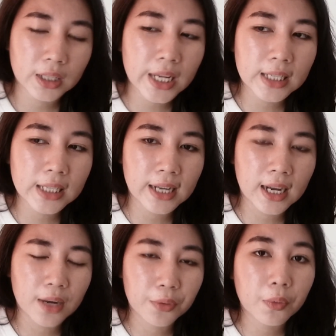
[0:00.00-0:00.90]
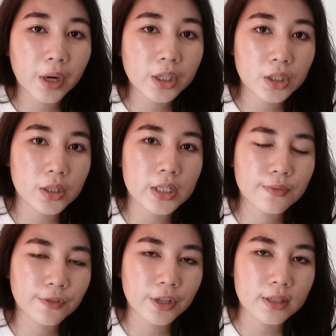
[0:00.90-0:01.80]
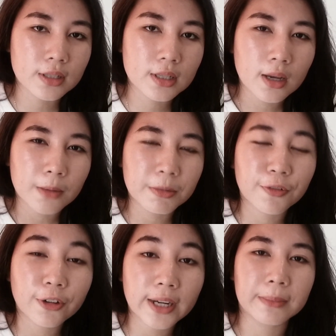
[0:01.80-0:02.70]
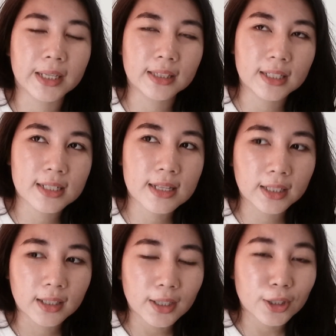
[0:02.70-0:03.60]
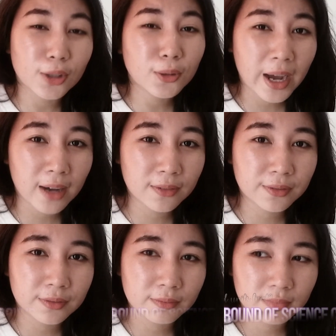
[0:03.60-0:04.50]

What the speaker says: taking the required units first before Nmat is that you have